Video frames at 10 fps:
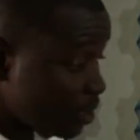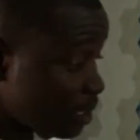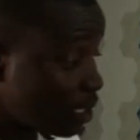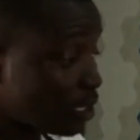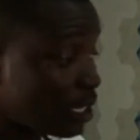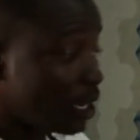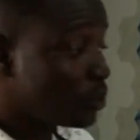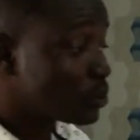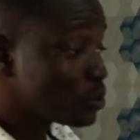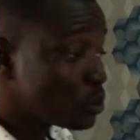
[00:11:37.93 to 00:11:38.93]
thing that I
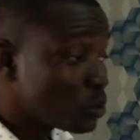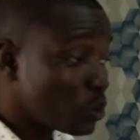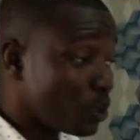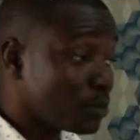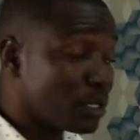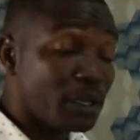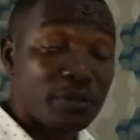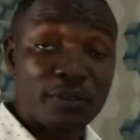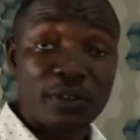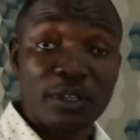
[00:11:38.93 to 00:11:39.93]
want you to observe.
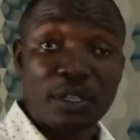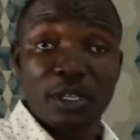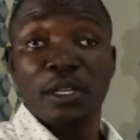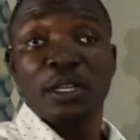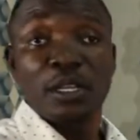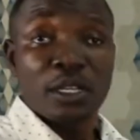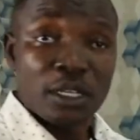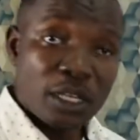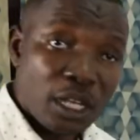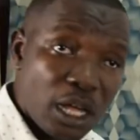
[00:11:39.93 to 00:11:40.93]

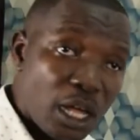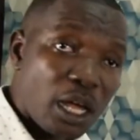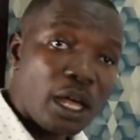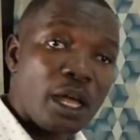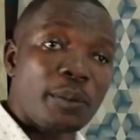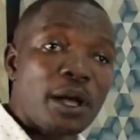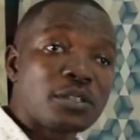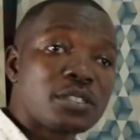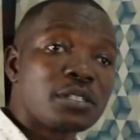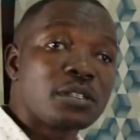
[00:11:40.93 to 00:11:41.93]
I'll
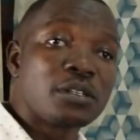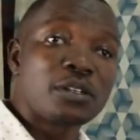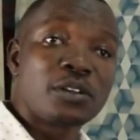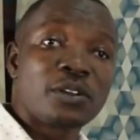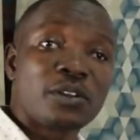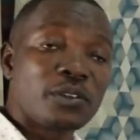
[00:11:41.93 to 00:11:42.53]
still